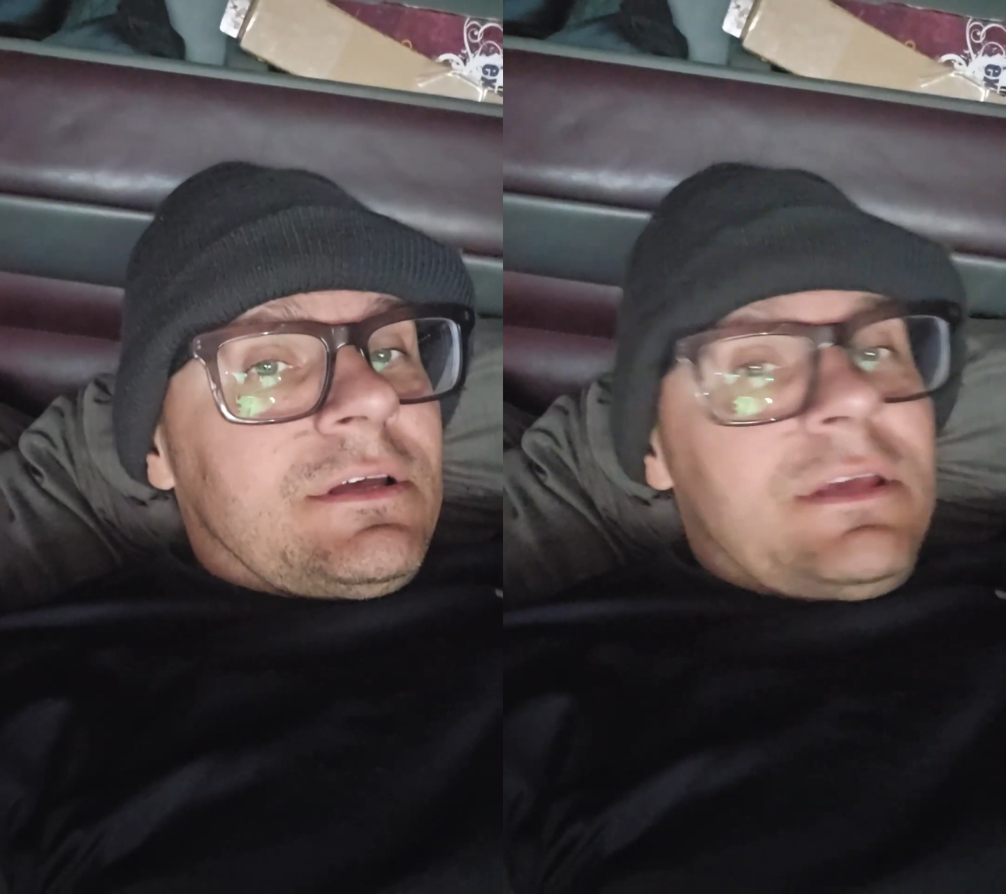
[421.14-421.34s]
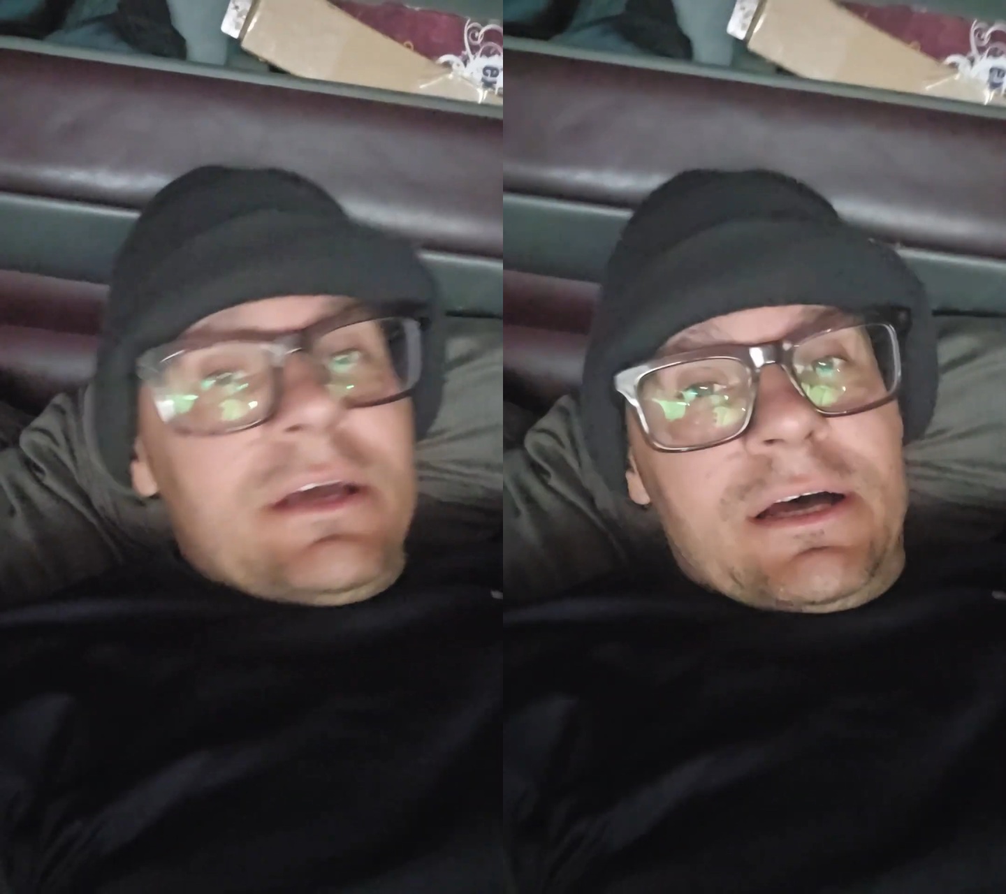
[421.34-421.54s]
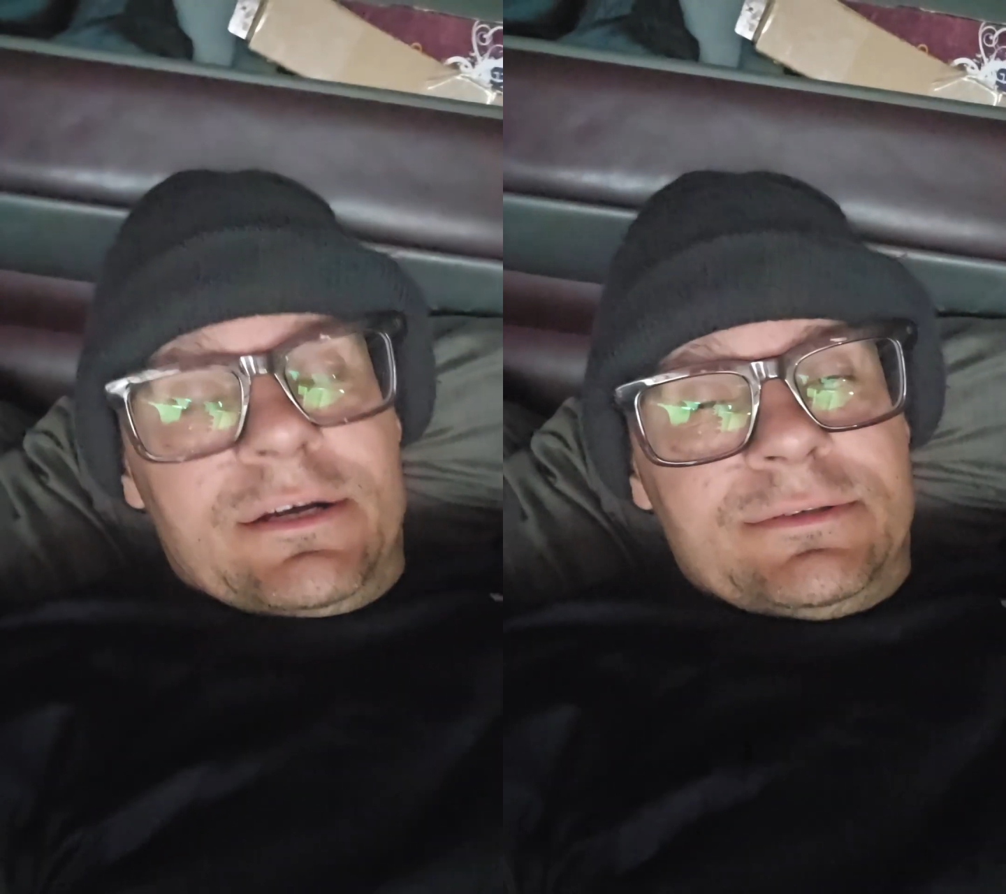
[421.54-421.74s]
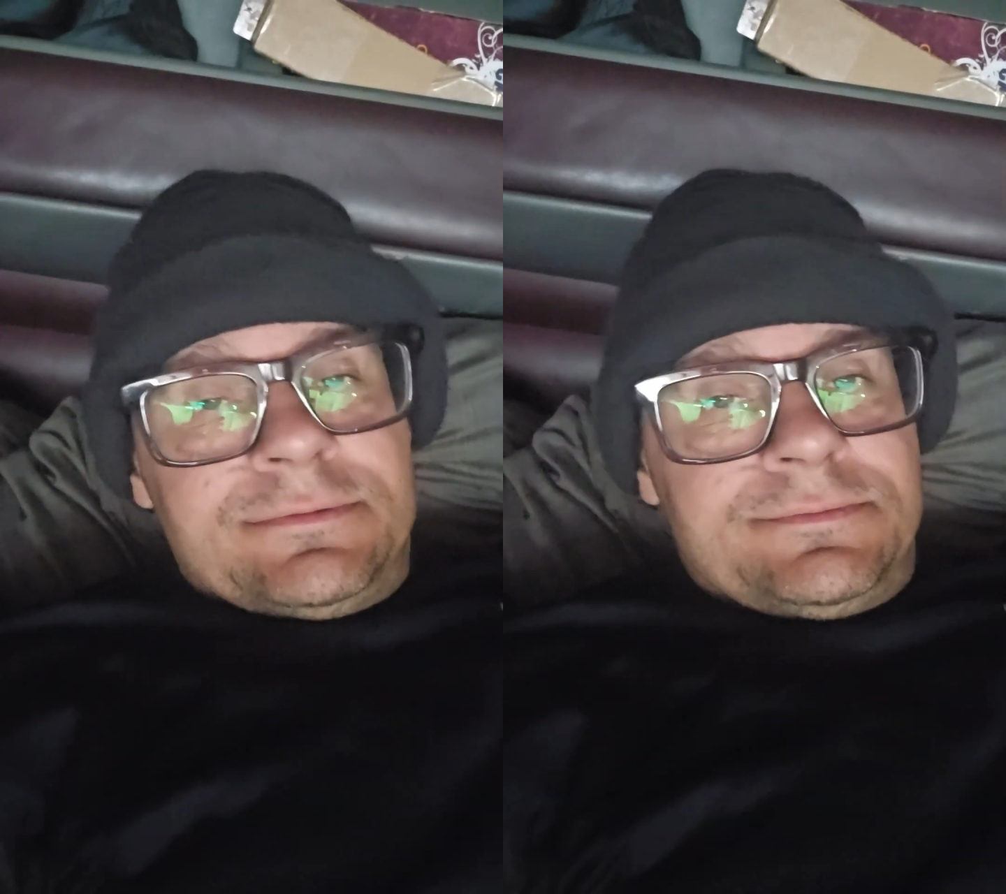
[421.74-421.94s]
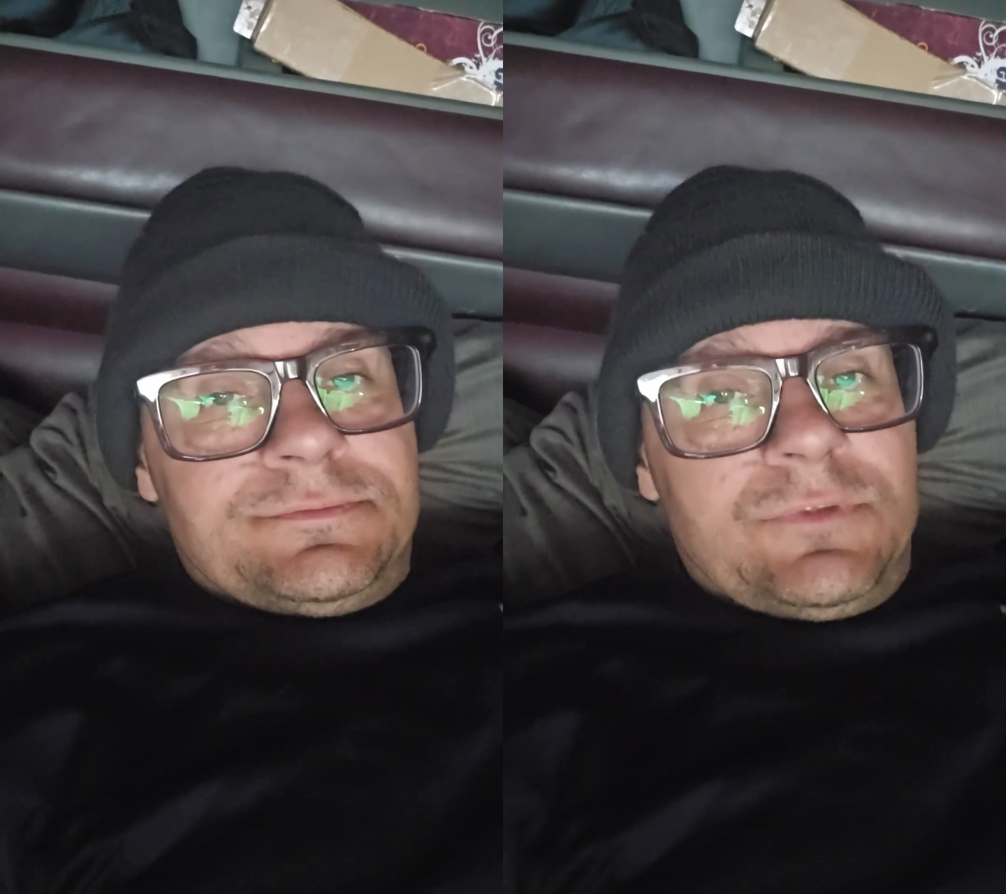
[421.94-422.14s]
yeah,
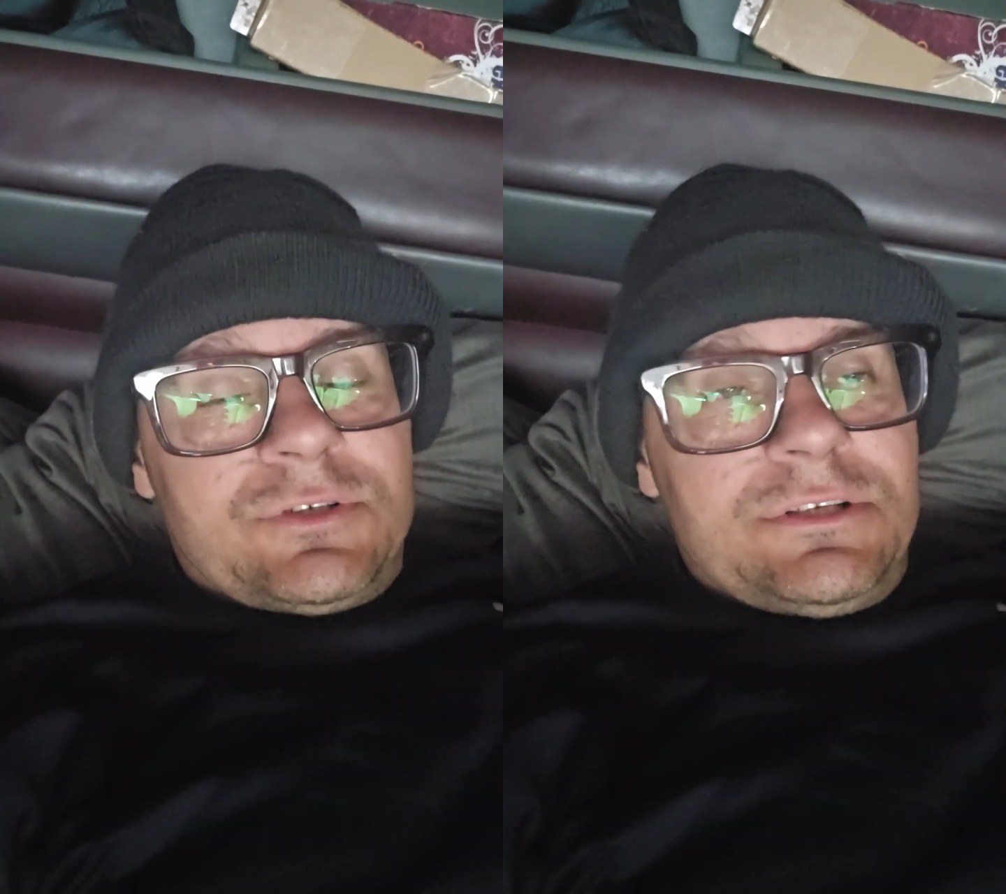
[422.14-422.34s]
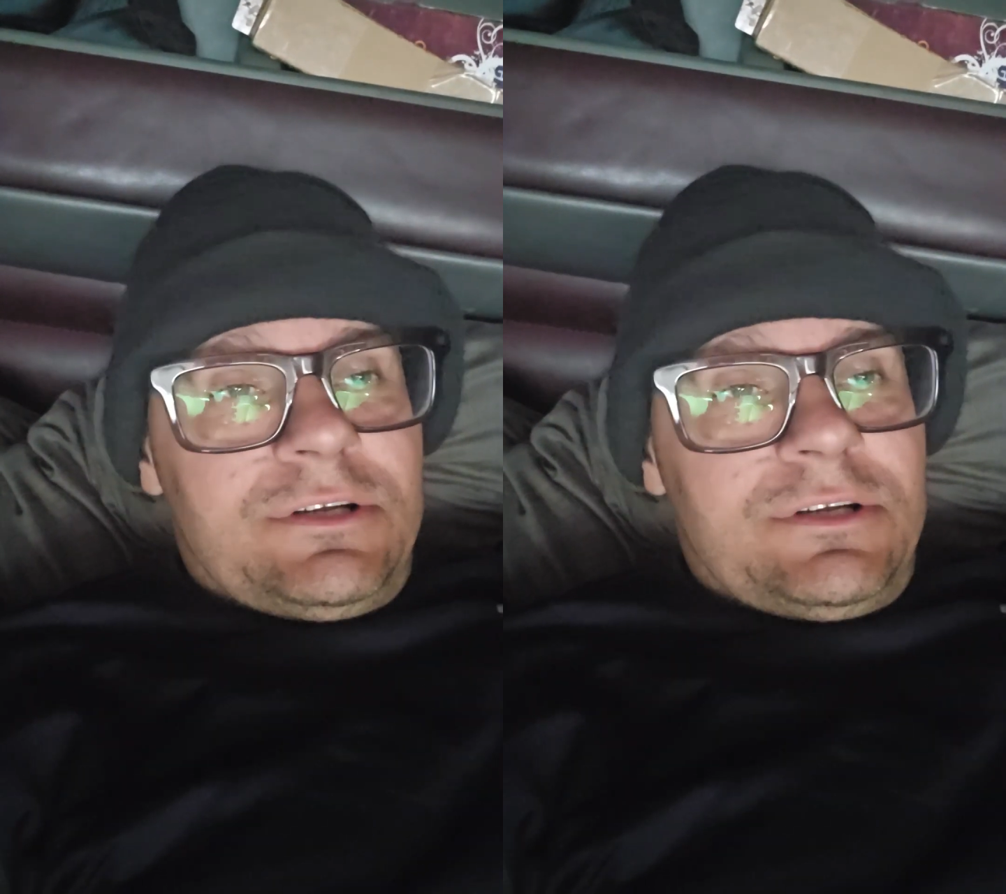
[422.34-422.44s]
there's